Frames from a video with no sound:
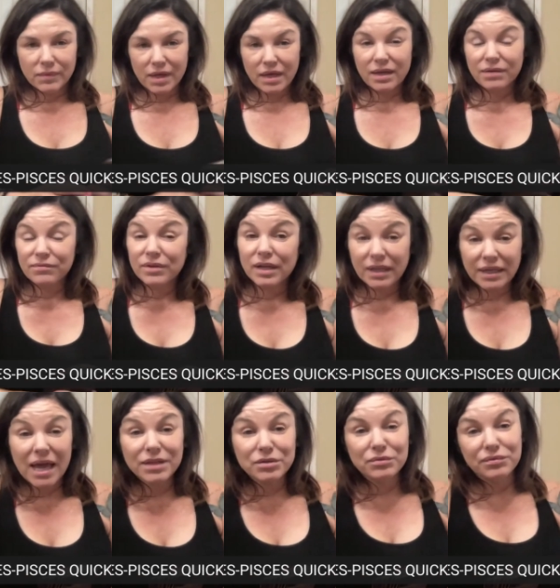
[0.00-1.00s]
And can,
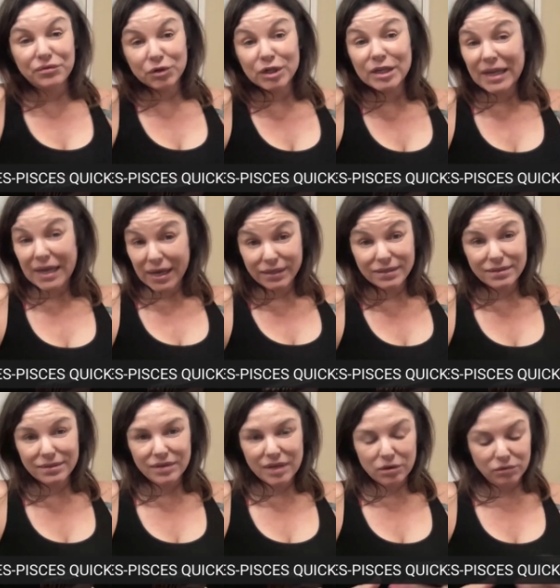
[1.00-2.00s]
can you forget?
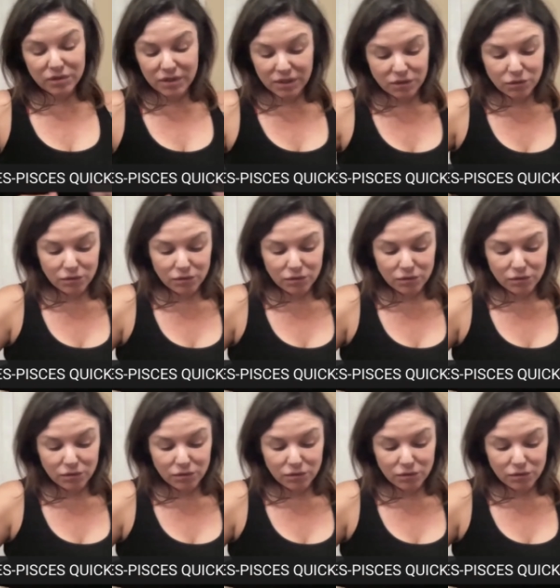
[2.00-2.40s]
They don't think